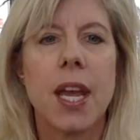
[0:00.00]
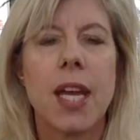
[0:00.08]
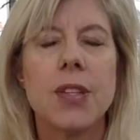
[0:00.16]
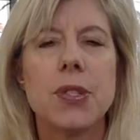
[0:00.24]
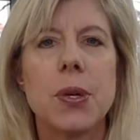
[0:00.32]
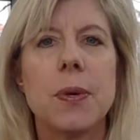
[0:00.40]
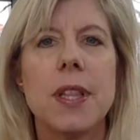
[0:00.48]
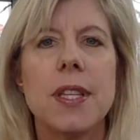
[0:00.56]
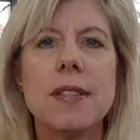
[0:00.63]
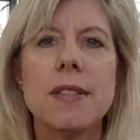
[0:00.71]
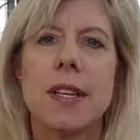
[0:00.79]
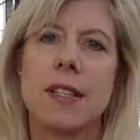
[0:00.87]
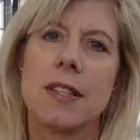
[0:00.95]
And so in this
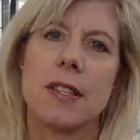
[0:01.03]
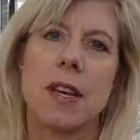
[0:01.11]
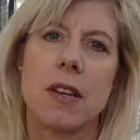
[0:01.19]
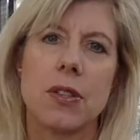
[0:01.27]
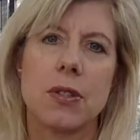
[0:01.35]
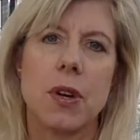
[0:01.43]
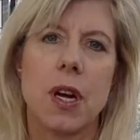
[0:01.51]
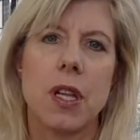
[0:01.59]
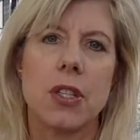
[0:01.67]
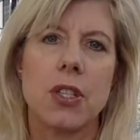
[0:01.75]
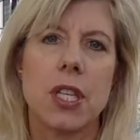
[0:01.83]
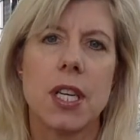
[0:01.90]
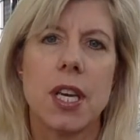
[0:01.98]
sense,
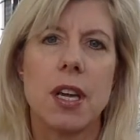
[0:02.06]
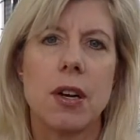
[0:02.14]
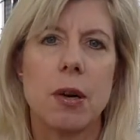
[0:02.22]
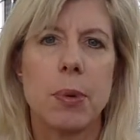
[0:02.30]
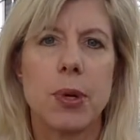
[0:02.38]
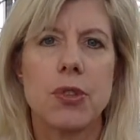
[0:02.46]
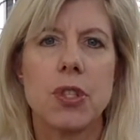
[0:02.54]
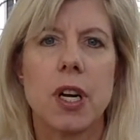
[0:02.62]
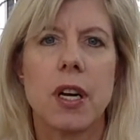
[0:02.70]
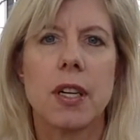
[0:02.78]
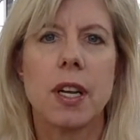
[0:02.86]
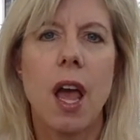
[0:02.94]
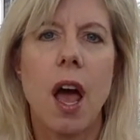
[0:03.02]
astrology and our birth chart